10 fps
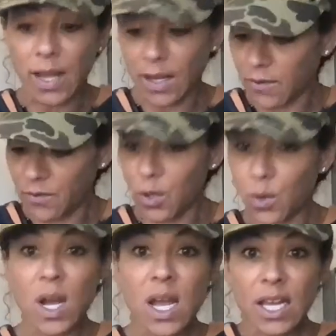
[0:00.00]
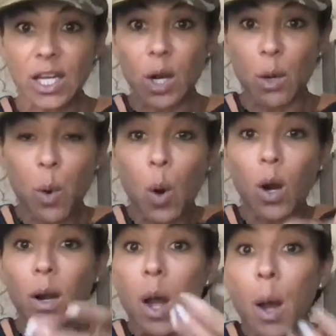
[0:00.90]
Like if you
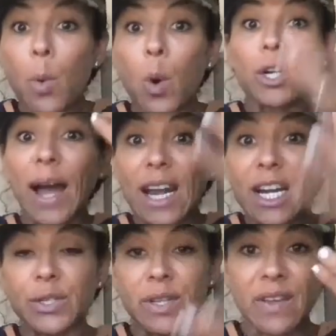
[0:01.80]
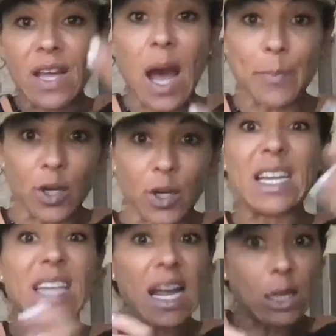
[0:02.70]
pour more gratitude in the cup, you're going to
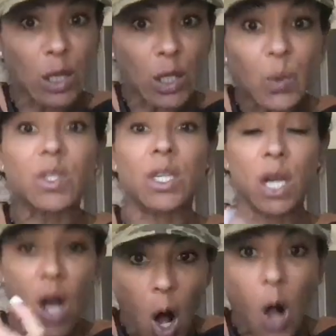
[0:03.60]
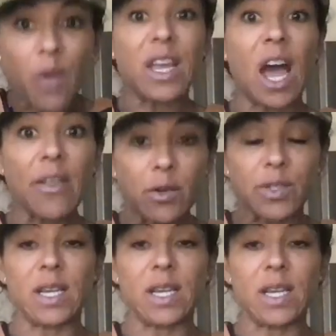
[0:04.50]
dilute all the other stuff.